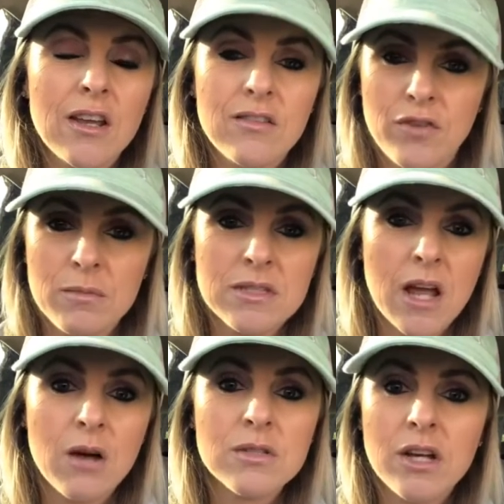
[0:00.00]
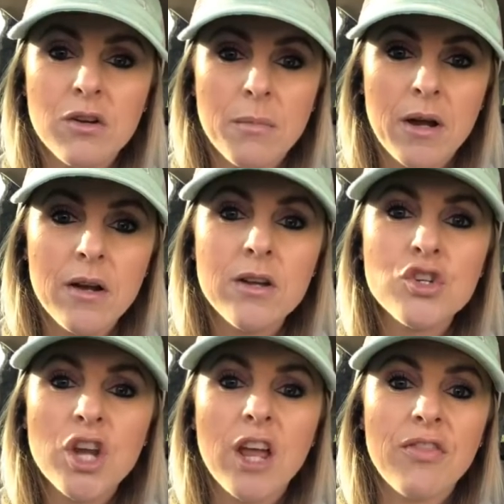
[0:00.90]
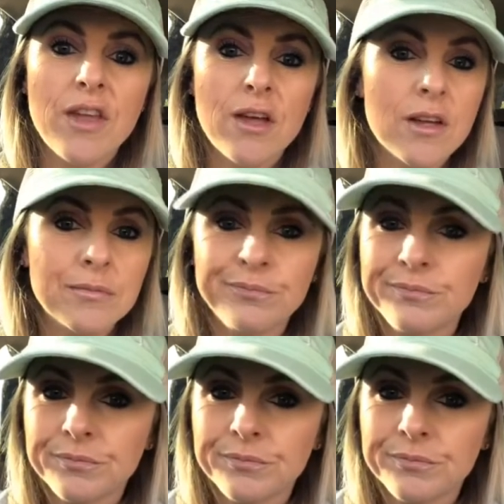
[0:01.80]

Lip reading: from outside your marriage, and then